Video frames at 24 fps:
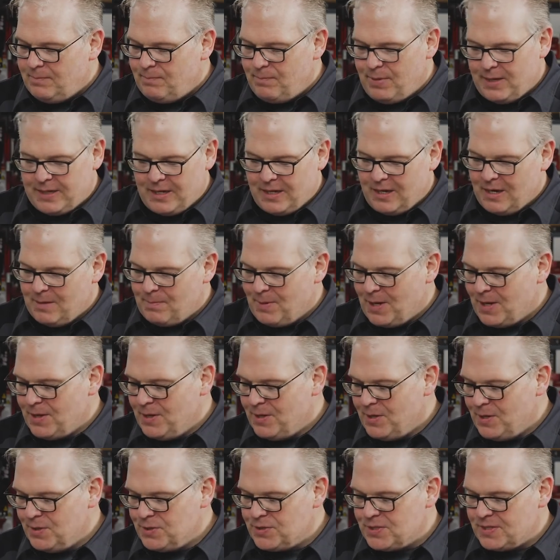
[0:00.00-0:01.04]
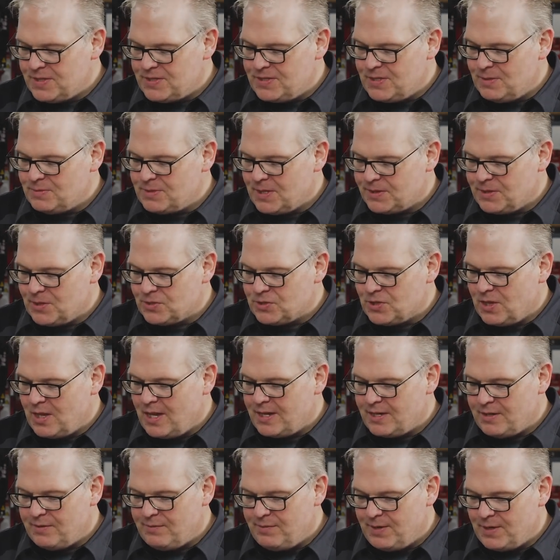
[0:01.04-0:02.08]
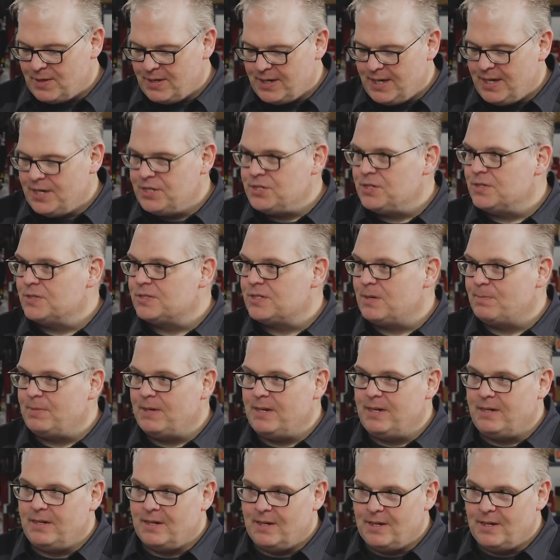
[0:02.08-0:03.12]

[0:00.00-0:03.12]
Picking up on those, it seems like there's a lot of variations depending